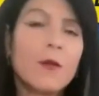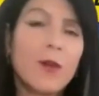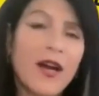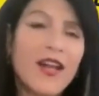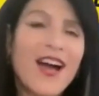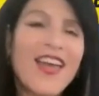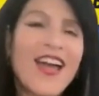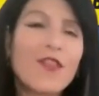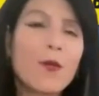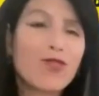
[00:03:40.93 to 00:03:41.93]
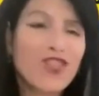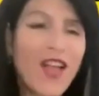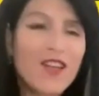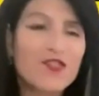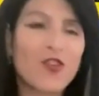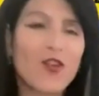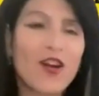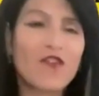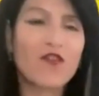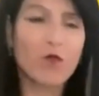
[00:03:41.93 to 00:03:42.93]
But I had the pleasure
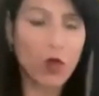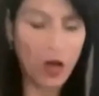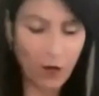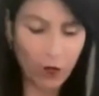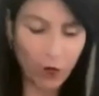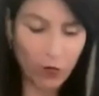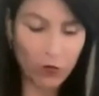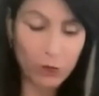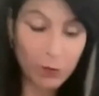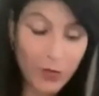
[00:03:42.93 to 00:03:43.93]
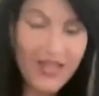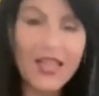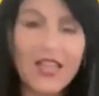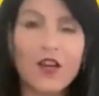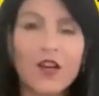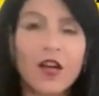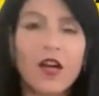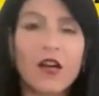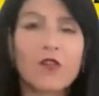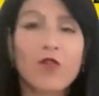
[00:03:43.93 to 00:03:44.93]
of meeting
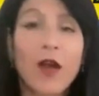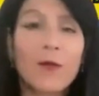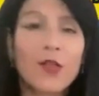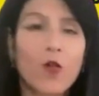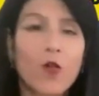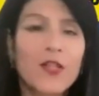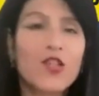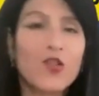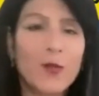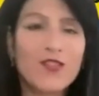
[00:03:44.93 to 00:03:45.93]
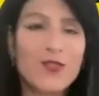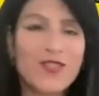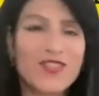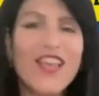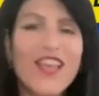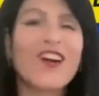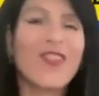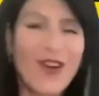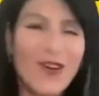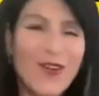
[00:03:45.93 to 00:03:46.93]
Gorman Newman. You could say
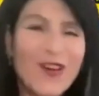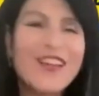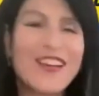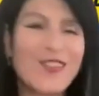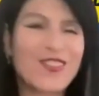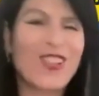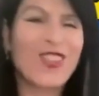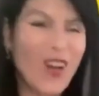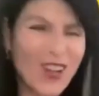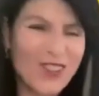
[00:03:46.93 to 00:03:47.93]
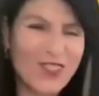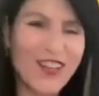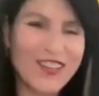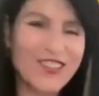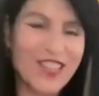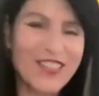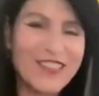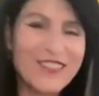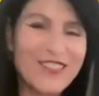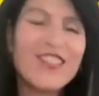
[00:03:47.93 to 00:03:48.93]
hello. I know it's a long
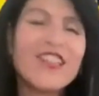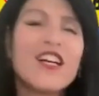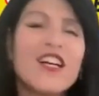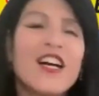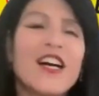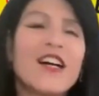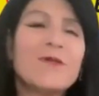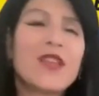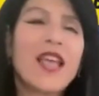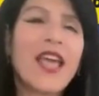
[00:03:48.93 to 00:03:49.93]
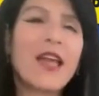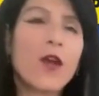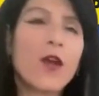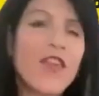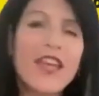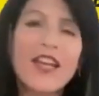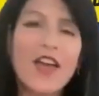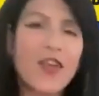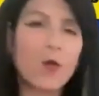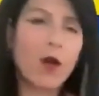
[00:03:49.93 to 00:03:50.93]
introduction. And within, I
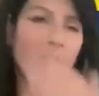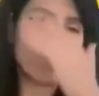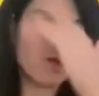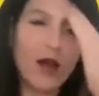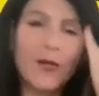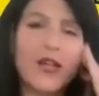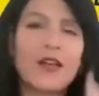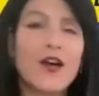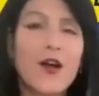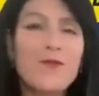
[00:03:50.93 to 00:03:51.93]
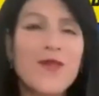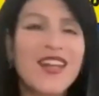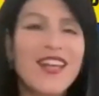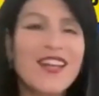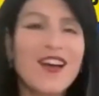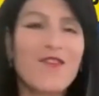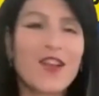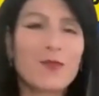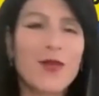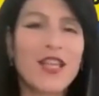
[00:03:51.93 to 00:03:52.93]
think, Robin, a minute of
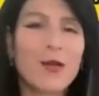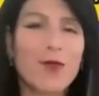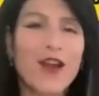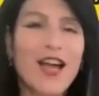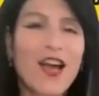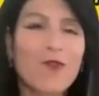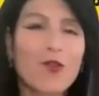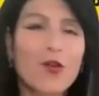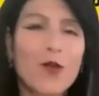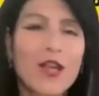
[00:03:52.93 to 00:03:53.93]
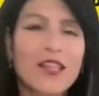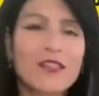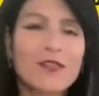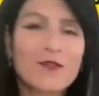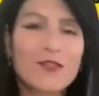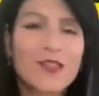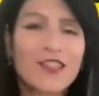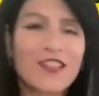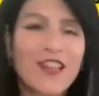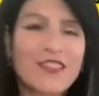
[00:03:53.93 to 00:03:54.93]
us being in a breakout room, we
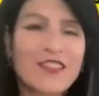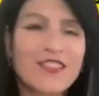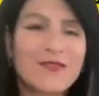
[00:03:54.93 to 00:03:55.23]
clicked.